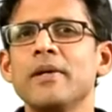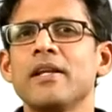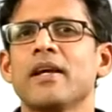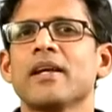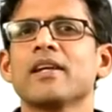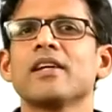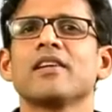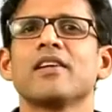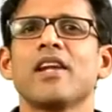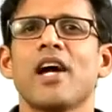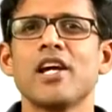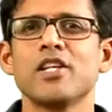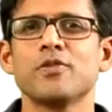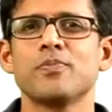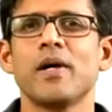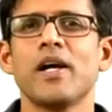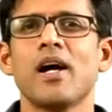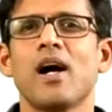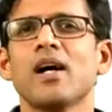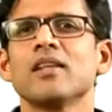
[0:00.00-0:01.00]
be
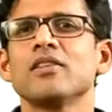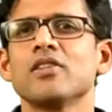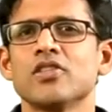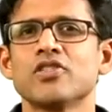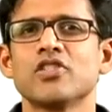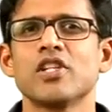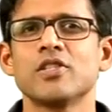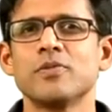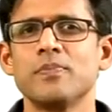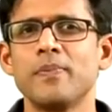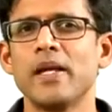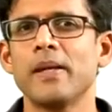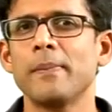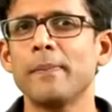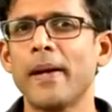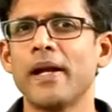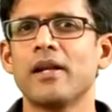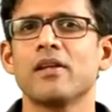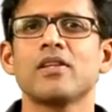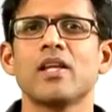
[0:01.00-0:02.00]
recognized by others as
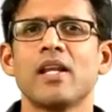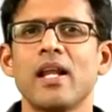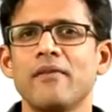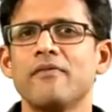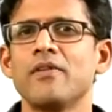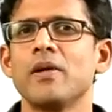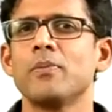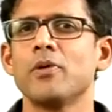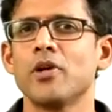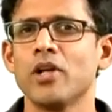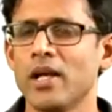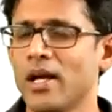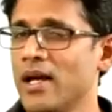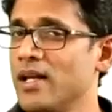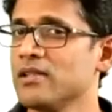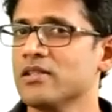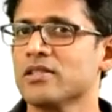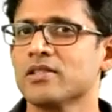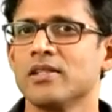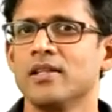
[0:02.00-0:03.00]
being better than everybody
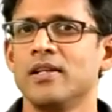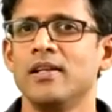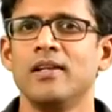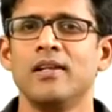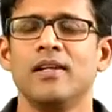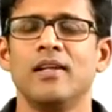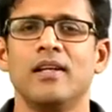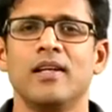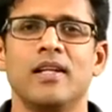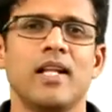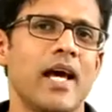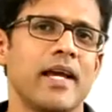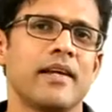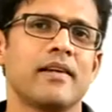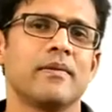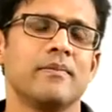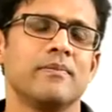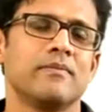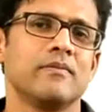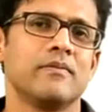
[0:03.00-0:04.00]
else,
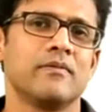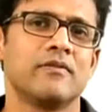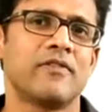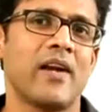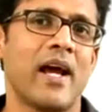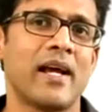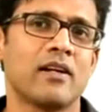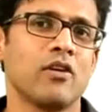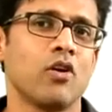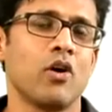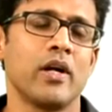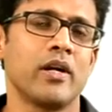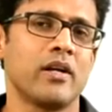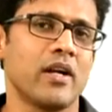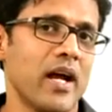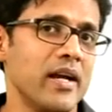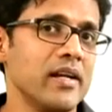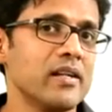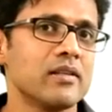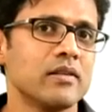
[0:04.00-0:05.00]
like Frank Lloyd
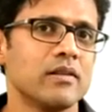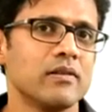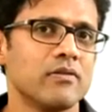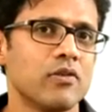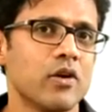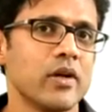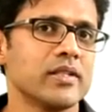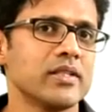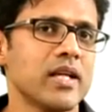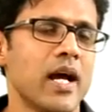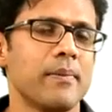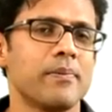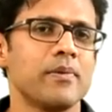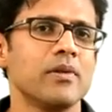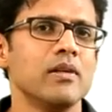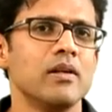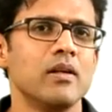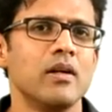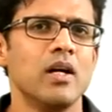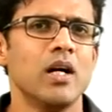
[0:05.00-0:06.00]
Wright, for
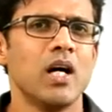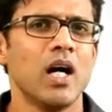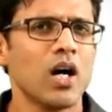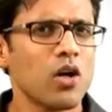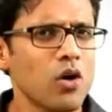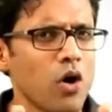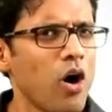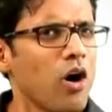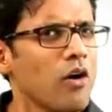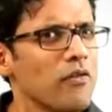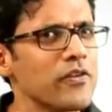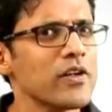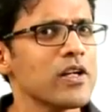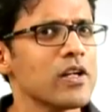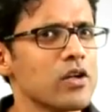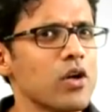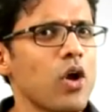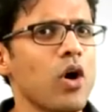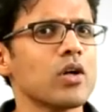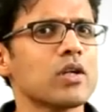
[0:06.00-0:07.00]
example, are
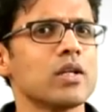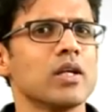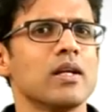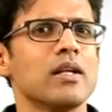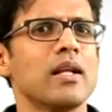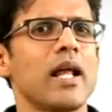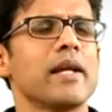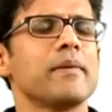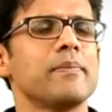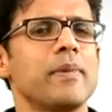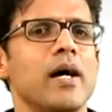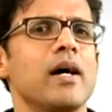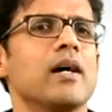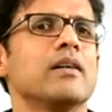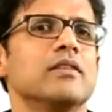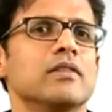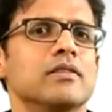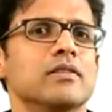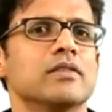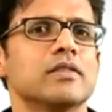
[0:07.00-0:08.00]
often not liked by
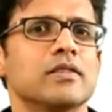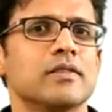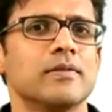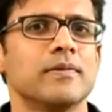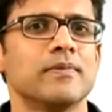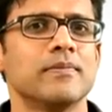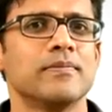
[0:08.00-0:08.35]
others.